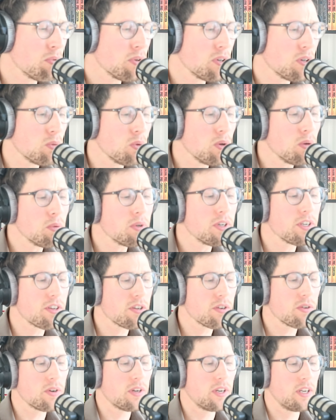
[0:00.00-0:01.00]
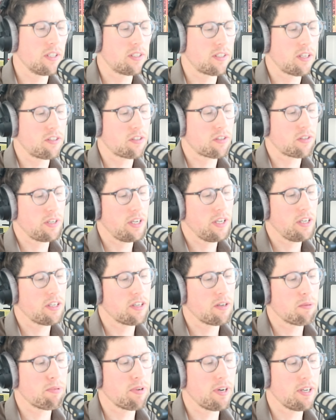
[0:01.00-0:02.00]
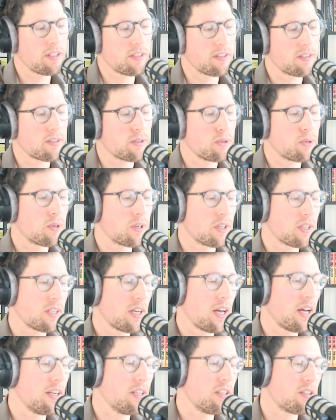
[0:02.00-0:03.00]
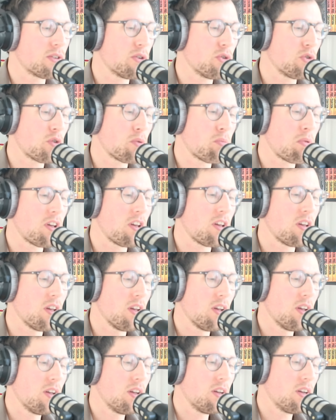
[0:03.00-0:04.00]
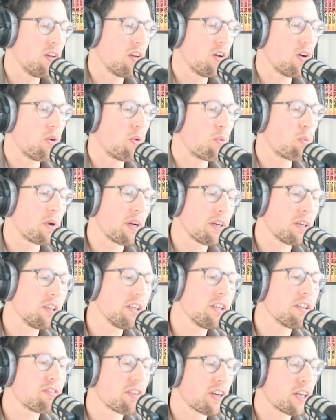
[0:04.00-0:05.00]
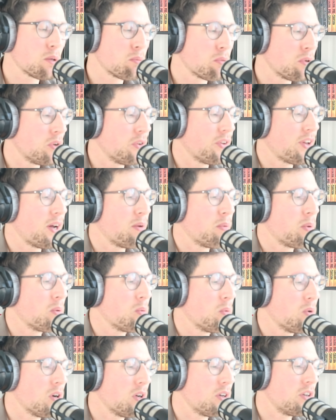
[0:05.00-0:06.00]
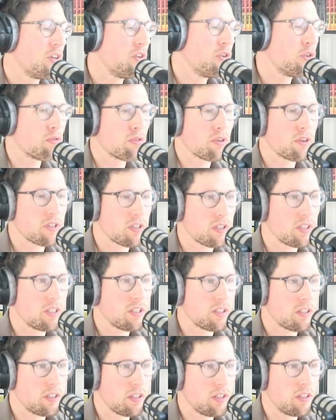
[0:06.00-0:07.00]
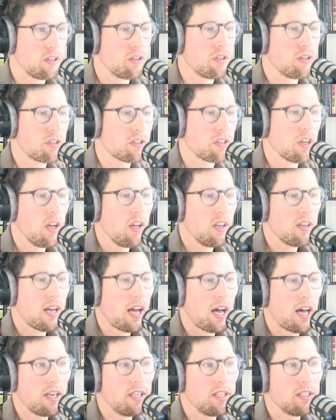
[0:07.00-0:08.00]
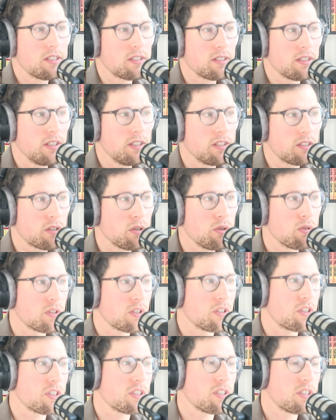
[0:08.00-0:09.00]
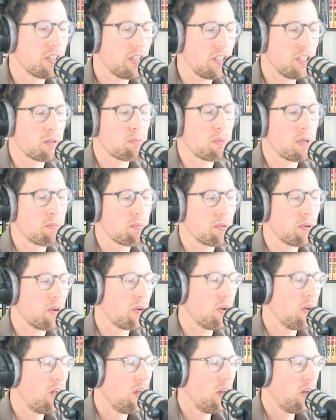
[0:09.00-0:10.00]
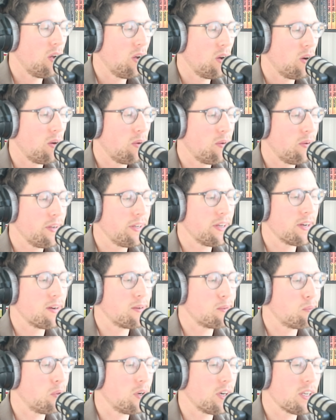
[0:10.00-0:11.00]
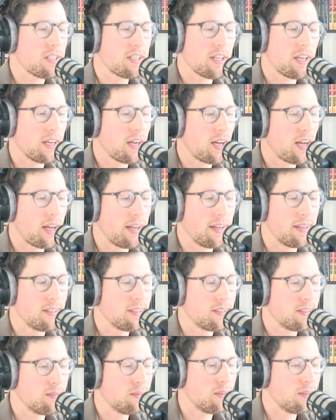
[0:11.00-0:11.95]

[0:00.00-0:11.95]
But what we're doing is creating an apprentice course that is going to be, readily available, that we want universities to use, that is going to just teach people, what is AI?